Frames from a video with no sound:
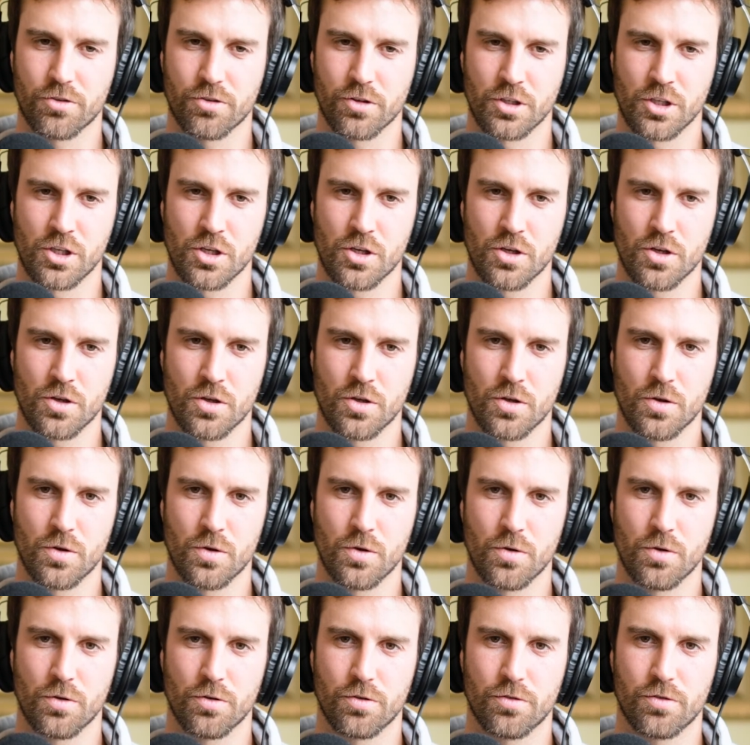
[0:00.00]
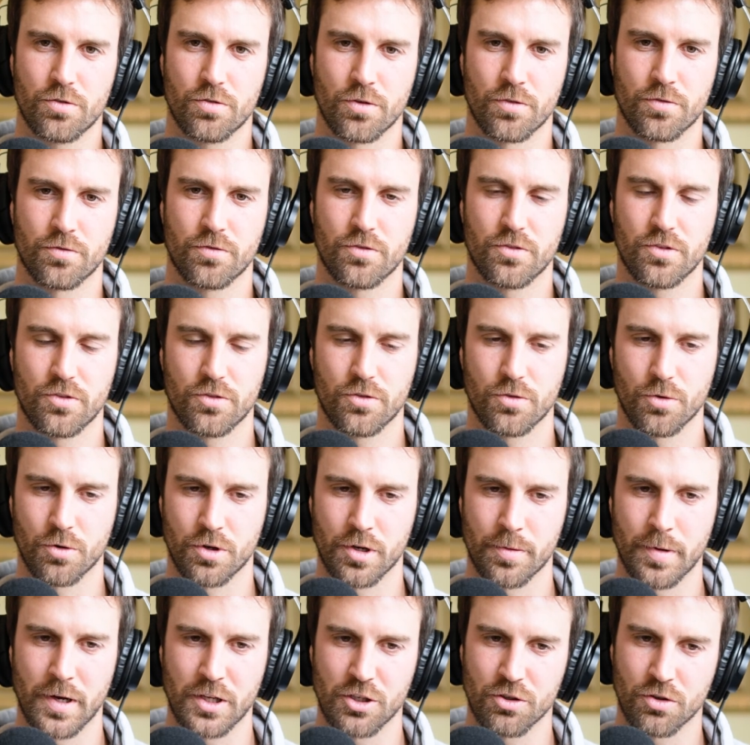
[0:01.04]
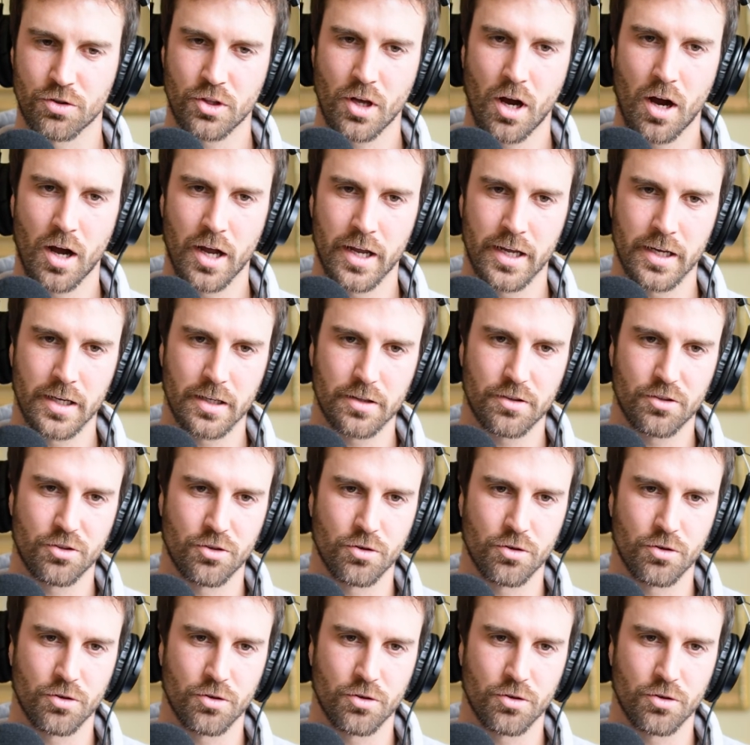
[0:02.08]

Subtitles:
are you sort of talking about your diet,